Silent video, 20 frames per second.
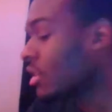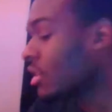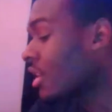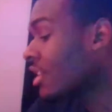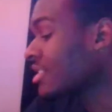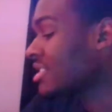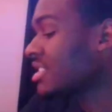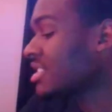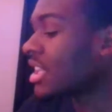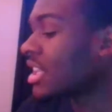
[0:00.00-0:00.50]

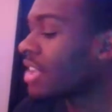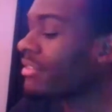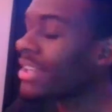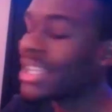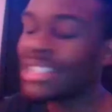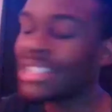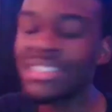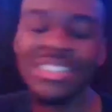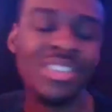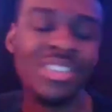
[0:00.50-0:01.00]
Lars
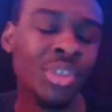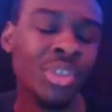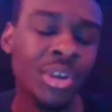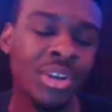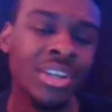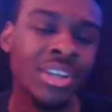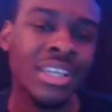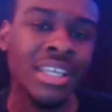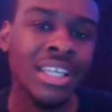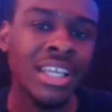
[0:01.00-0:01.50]
Sullivan is
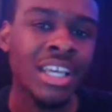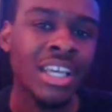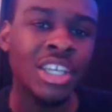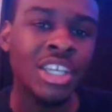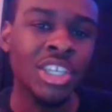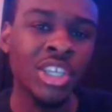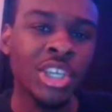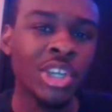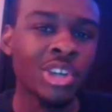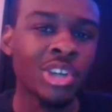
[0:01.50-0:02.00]
30
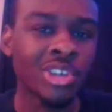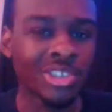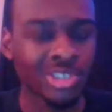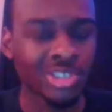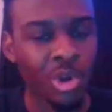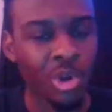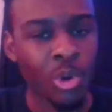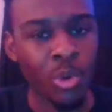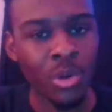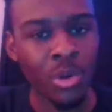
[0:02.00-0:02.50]

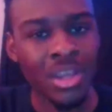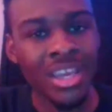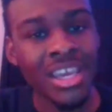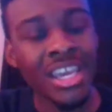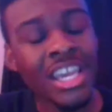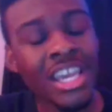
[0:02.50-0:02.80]
years old.